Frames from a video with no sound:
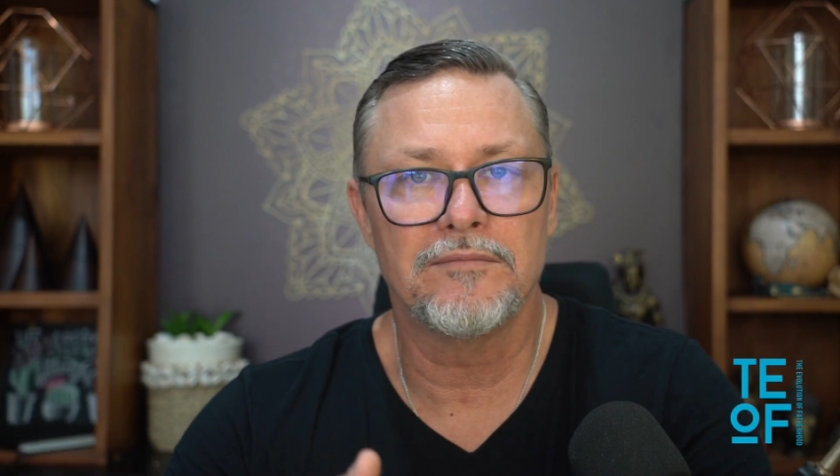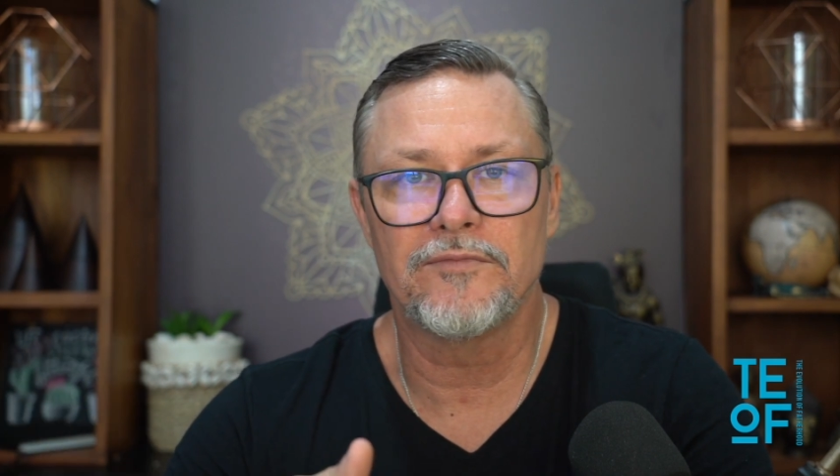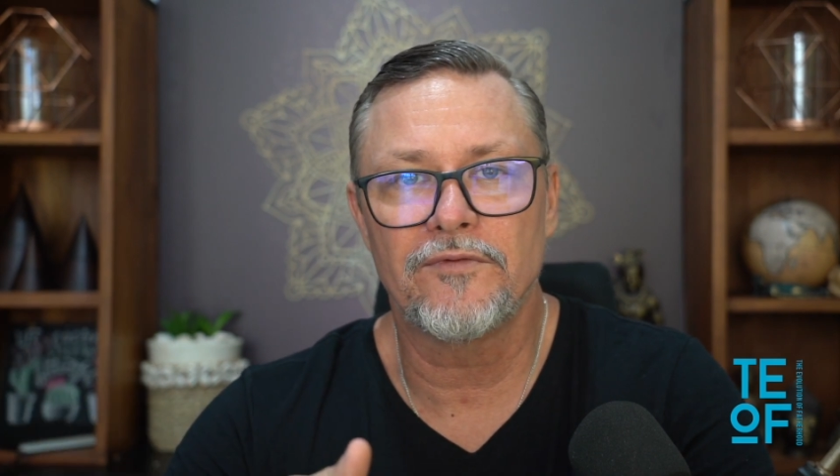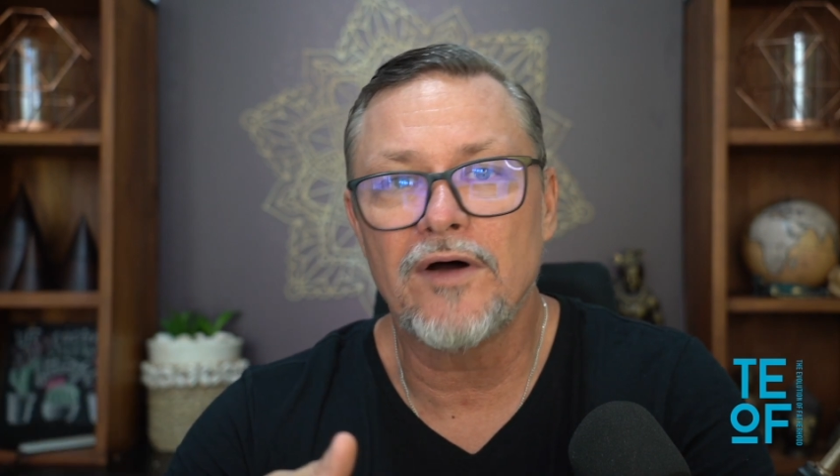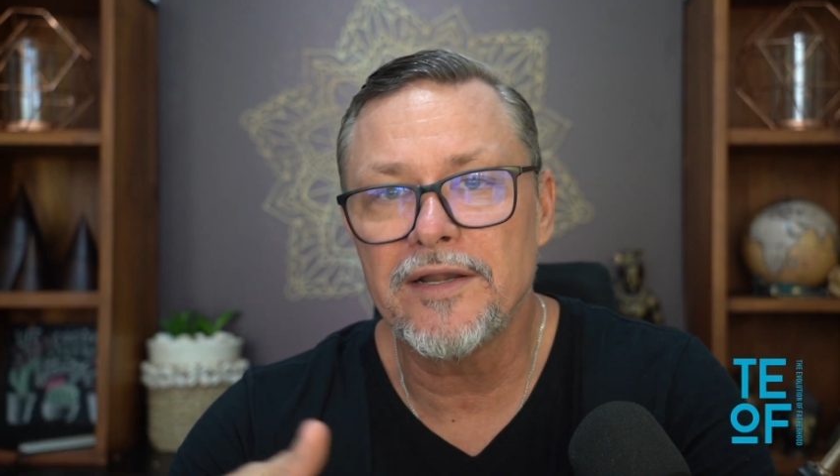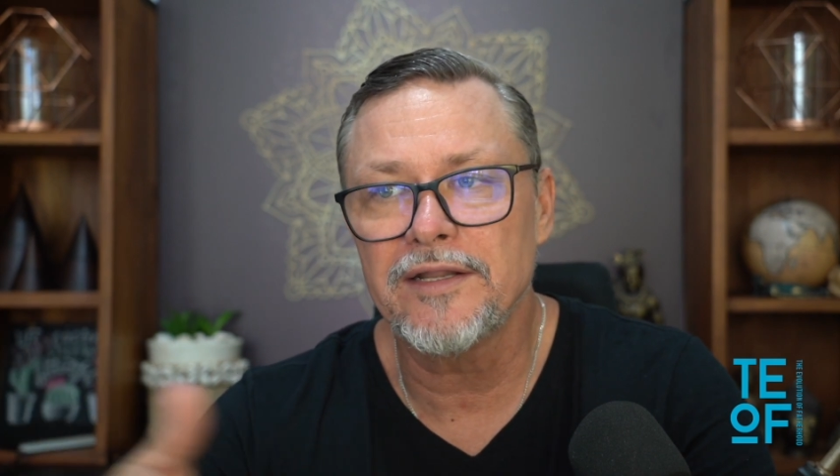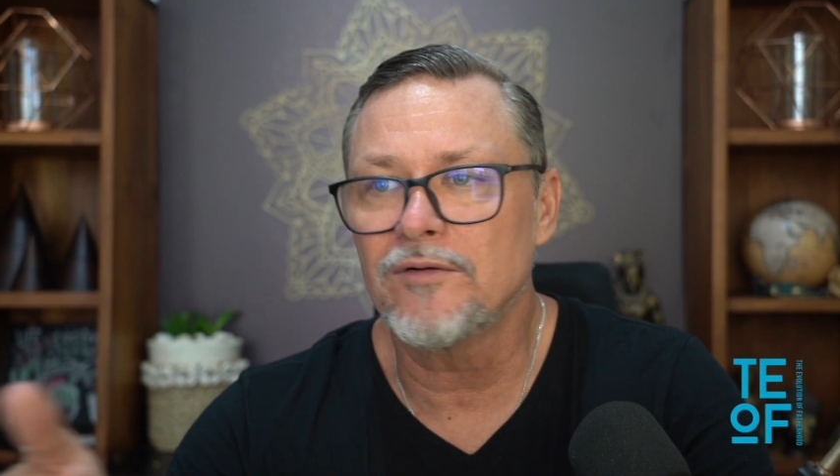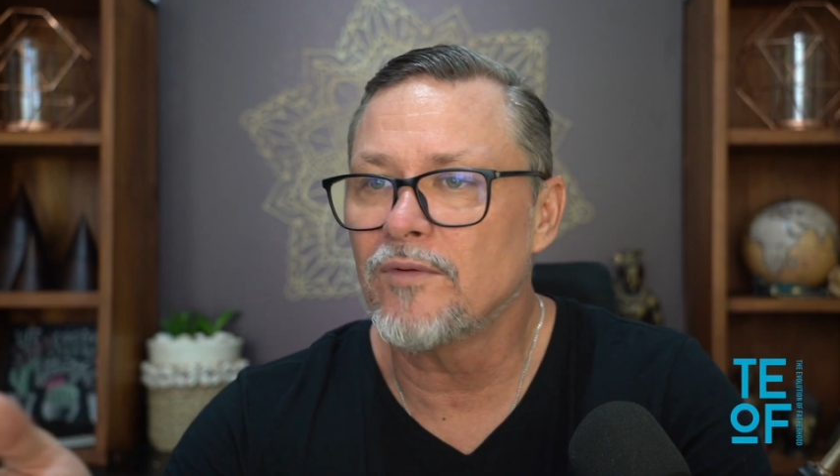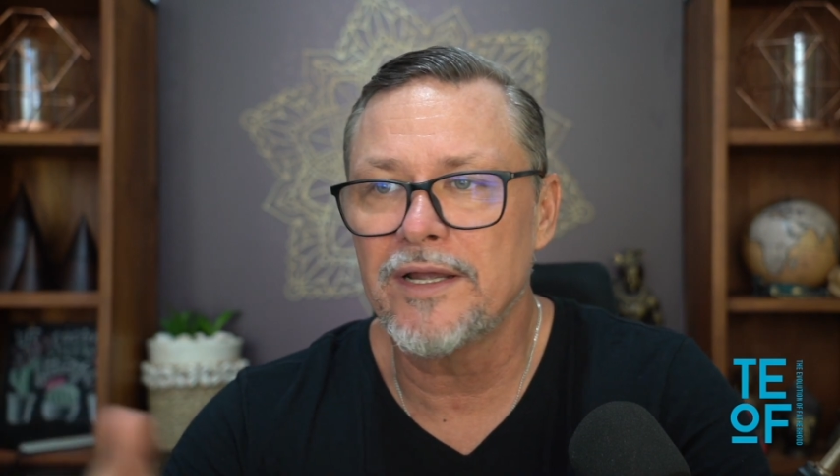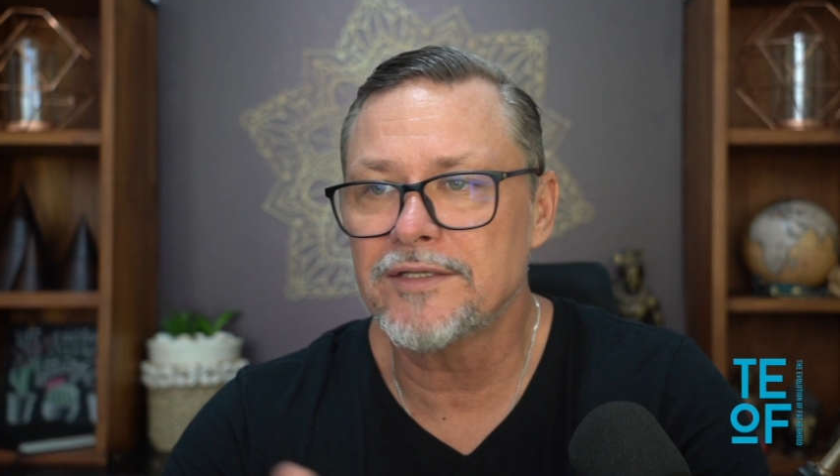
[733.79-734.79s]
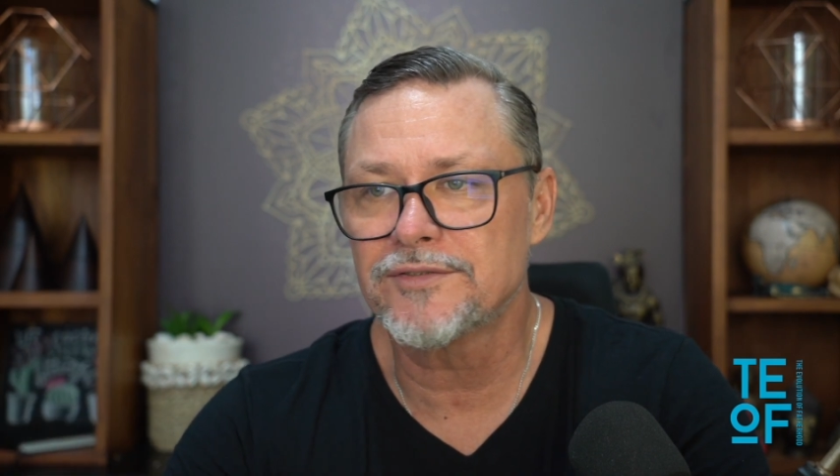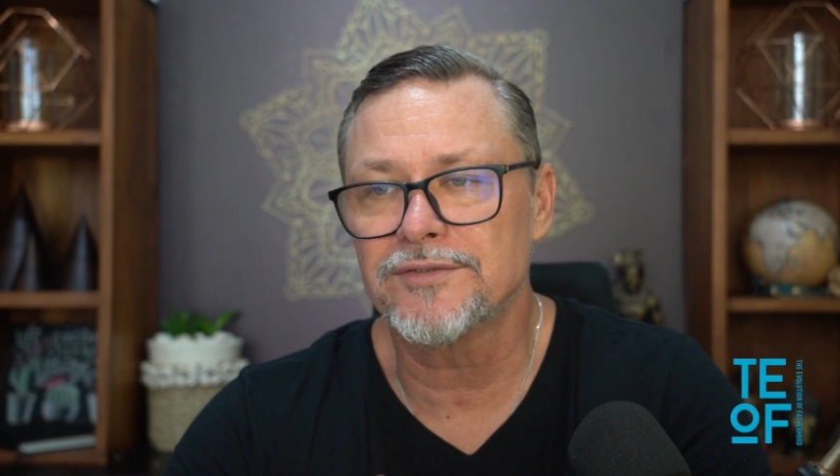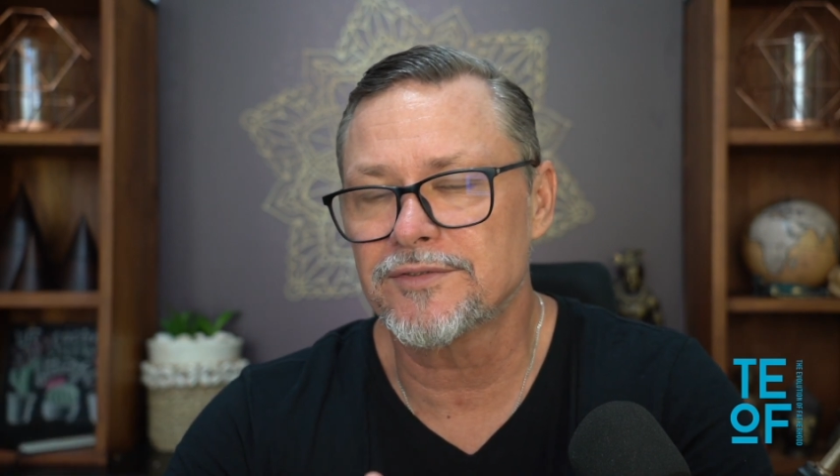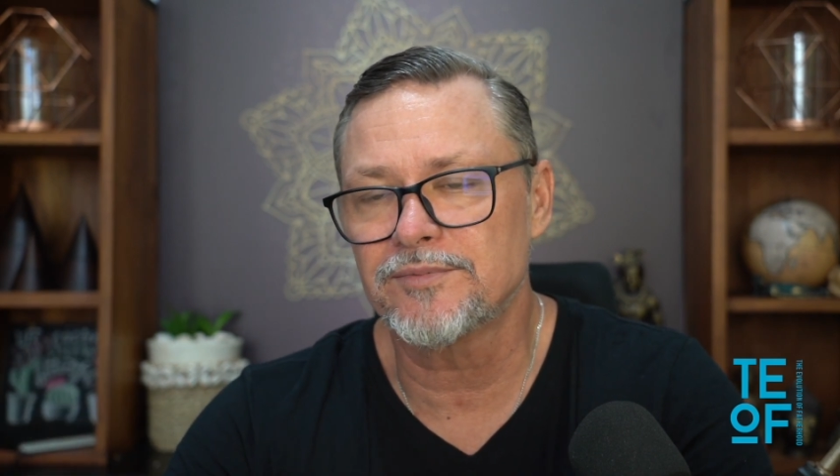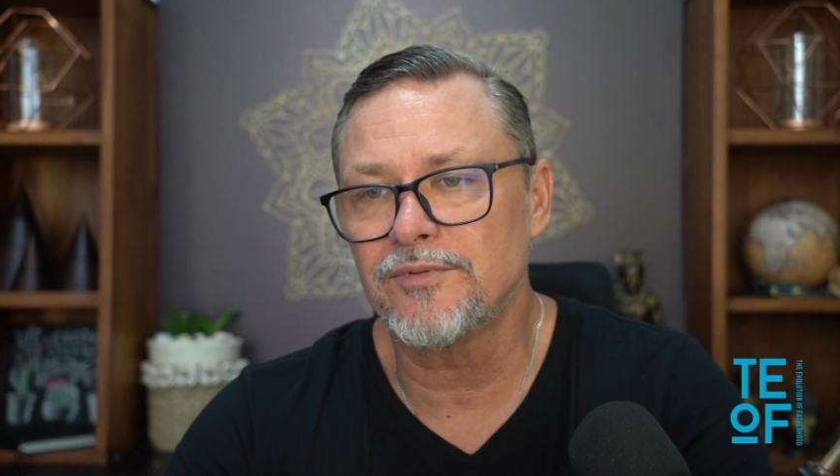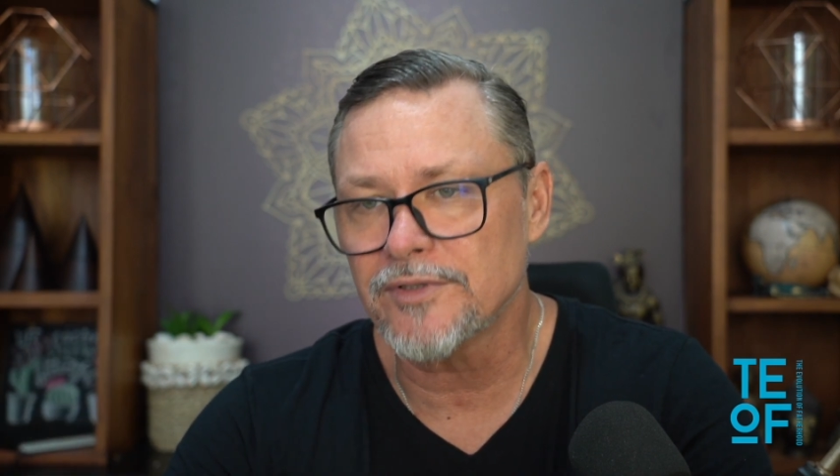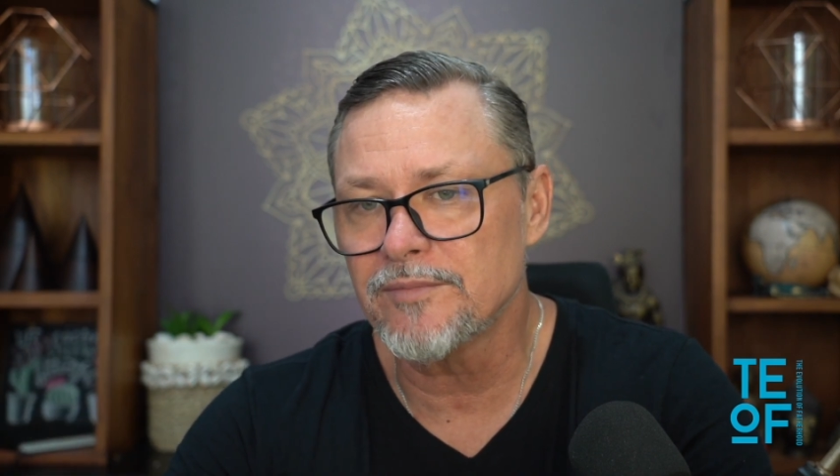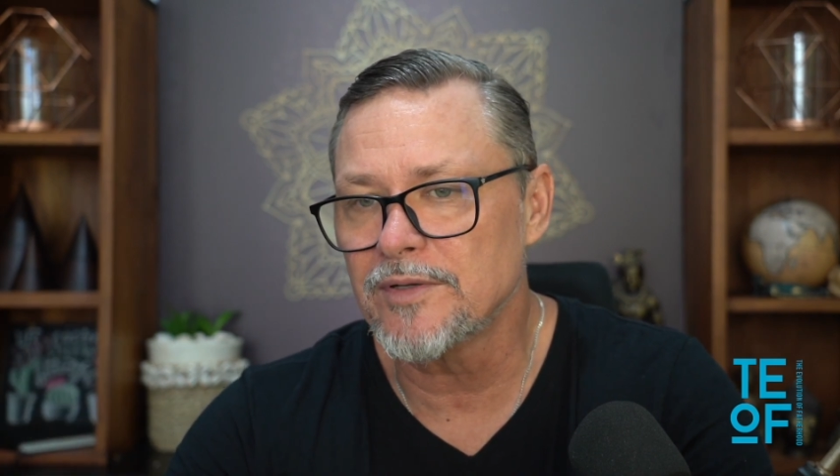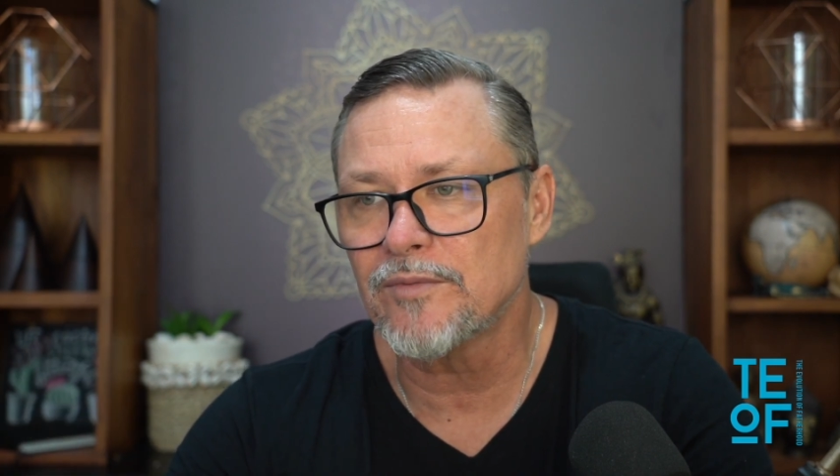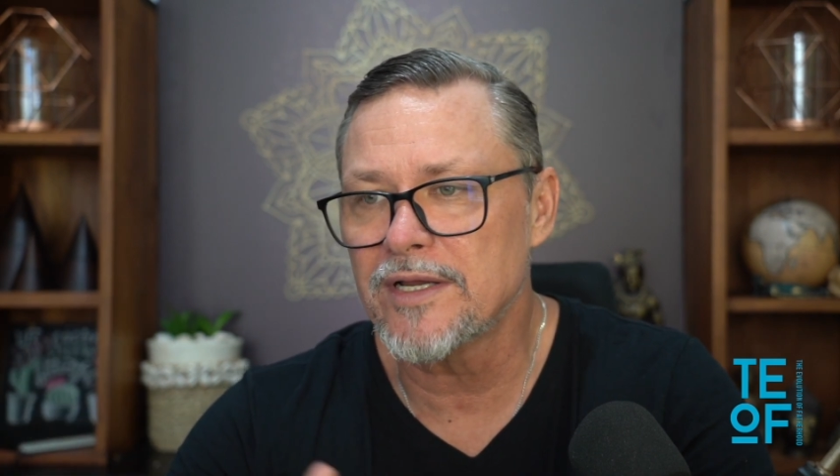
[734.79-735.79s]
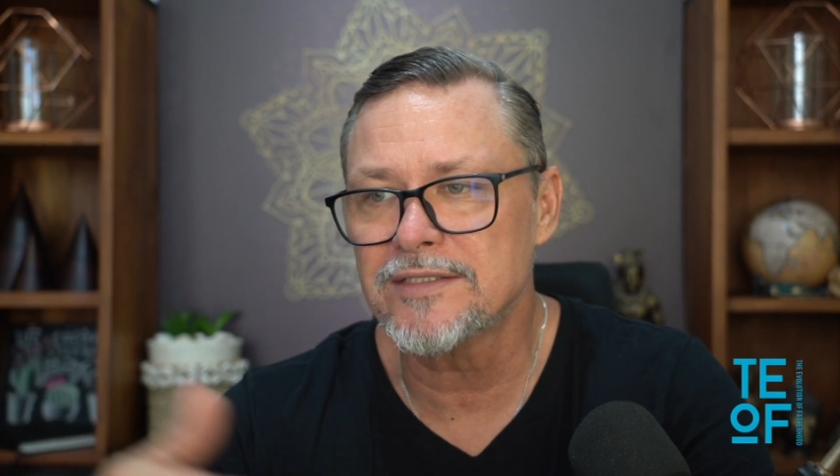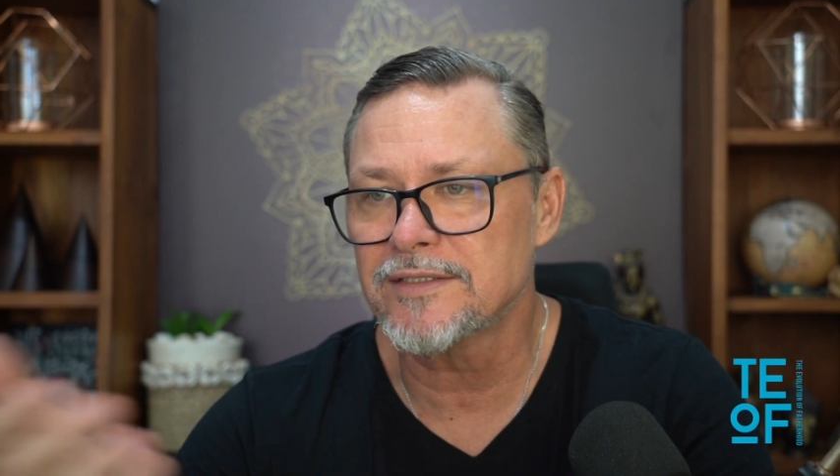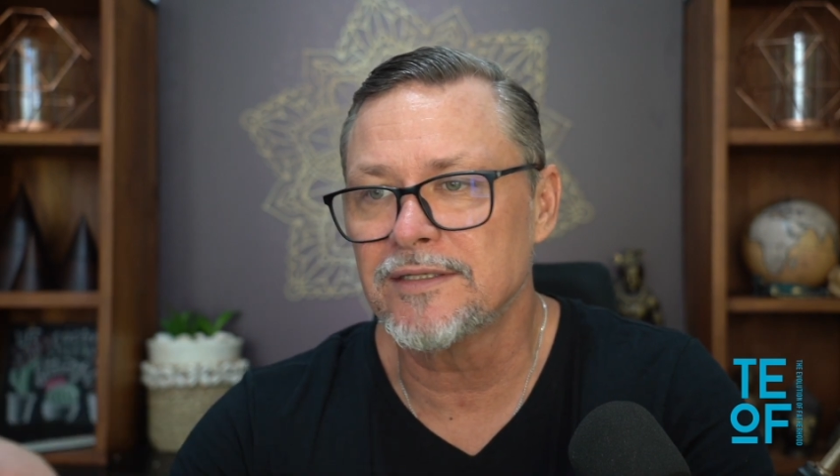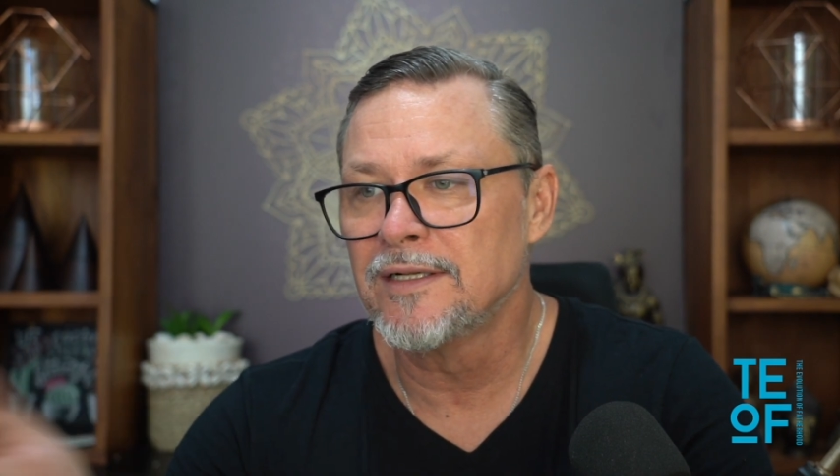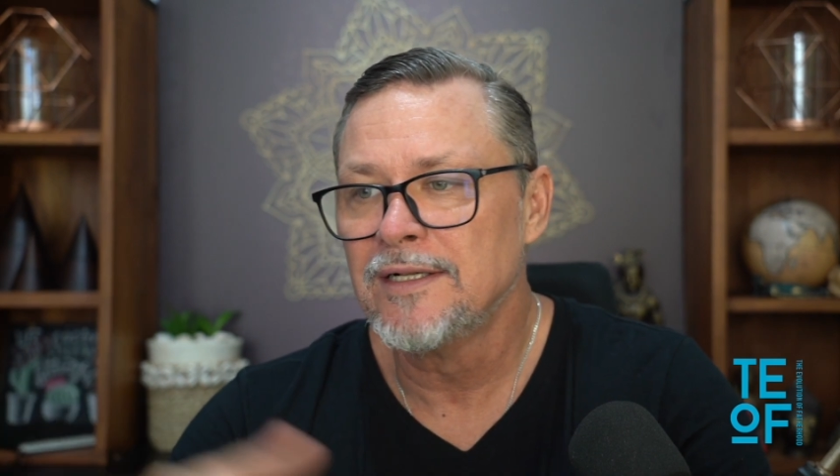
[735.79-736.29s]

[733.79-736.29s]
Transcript: finding a way to support them in ways that,